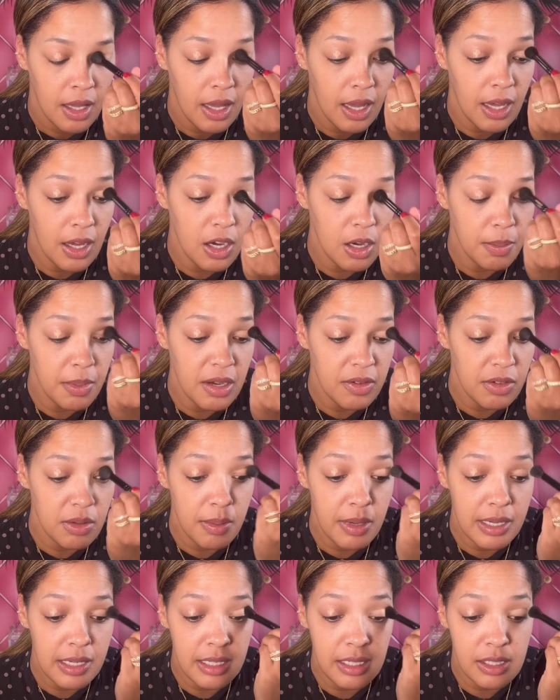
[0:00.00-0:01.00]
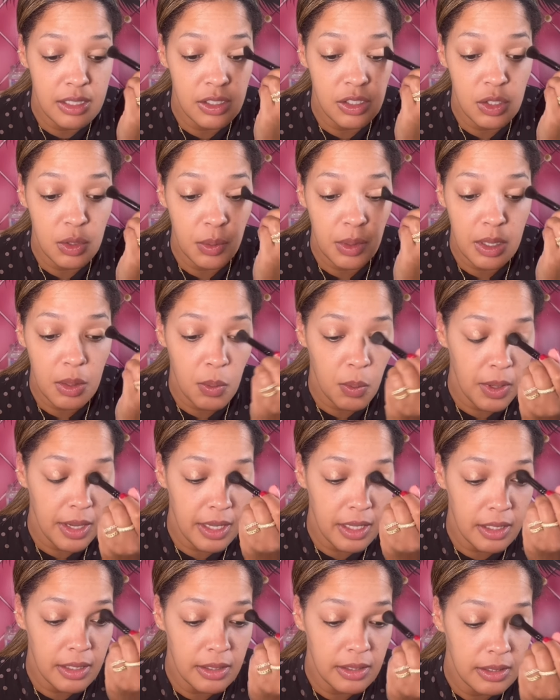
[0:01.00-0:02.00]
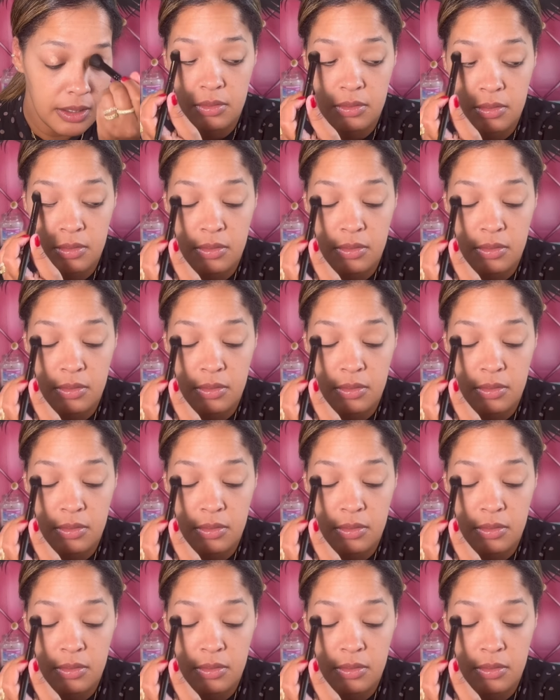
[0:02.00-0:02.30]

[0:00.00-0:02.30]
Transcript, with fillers: I hope everybody is doing well.